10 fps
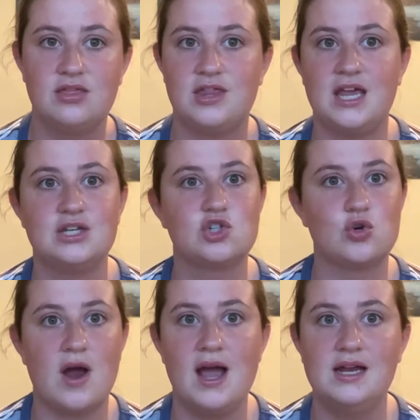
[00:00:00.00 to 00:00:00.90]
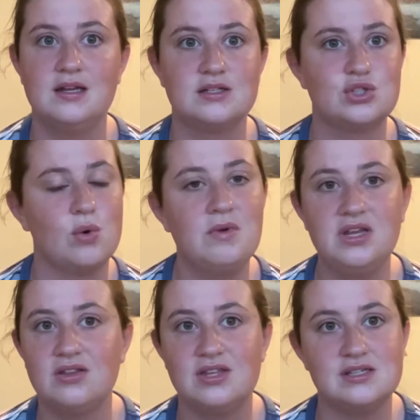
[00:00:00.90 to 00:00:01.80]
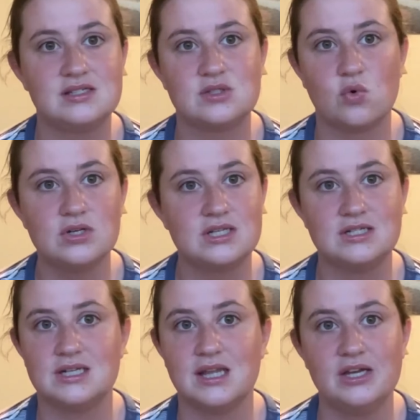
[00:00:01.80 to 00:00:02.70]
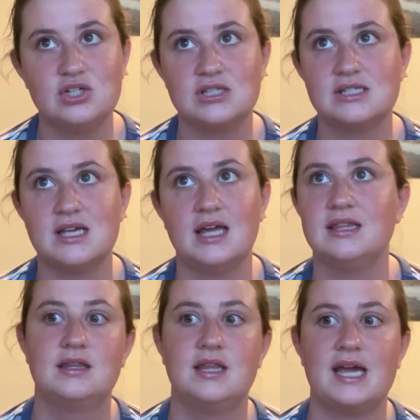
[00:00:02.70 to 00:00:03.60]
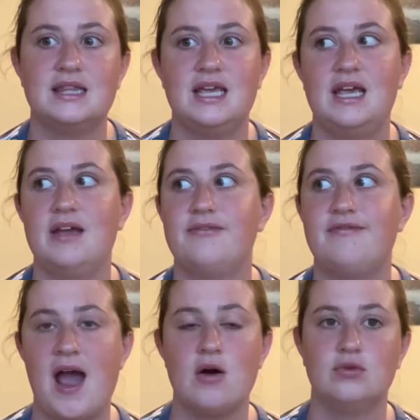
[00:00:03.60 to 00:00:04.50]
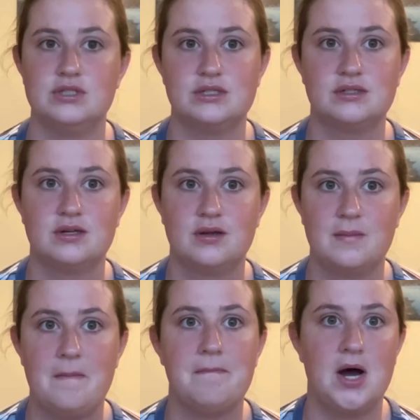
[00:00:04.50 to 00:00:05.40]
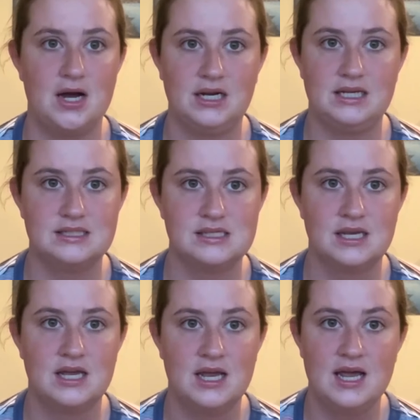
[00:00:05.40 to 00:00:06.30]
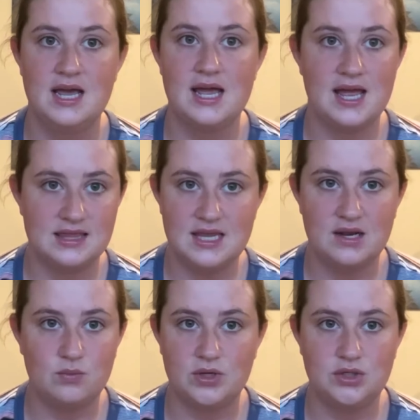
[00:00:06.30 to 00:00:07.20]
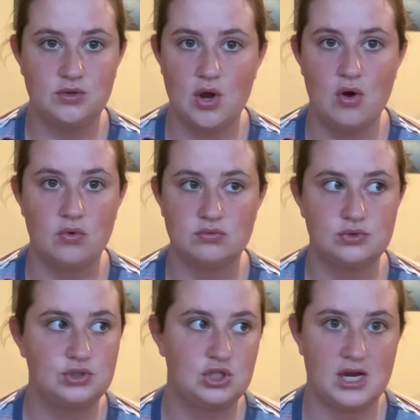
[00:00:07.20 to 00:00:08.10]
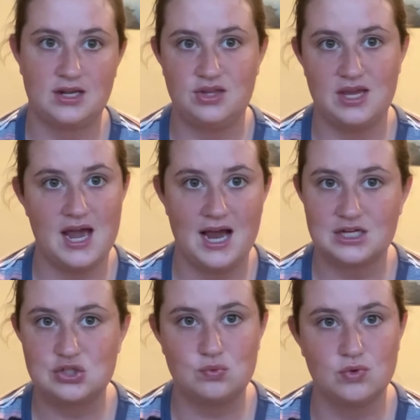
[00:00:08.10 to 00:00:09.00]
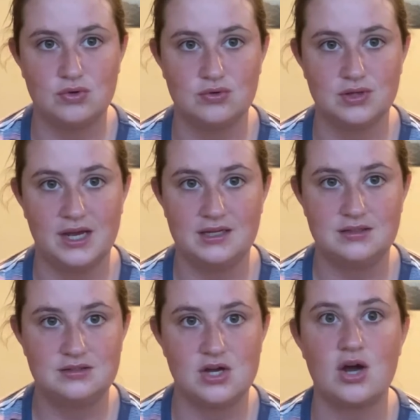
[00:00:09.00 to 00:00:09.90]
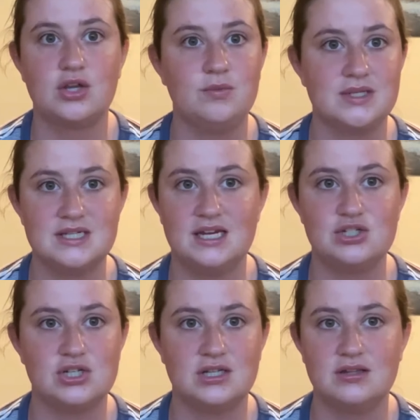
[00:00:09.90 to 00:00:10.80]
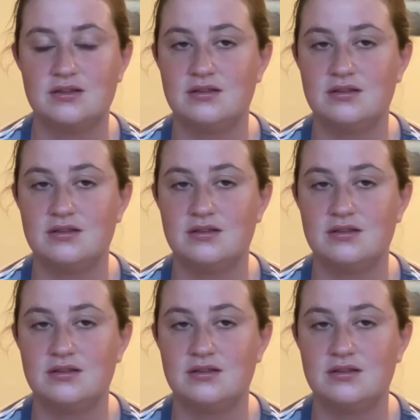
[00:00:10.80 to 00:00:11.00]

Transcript: they tried, so many of these sources and legends said that they found bodies. And then when you go check the actual documentation,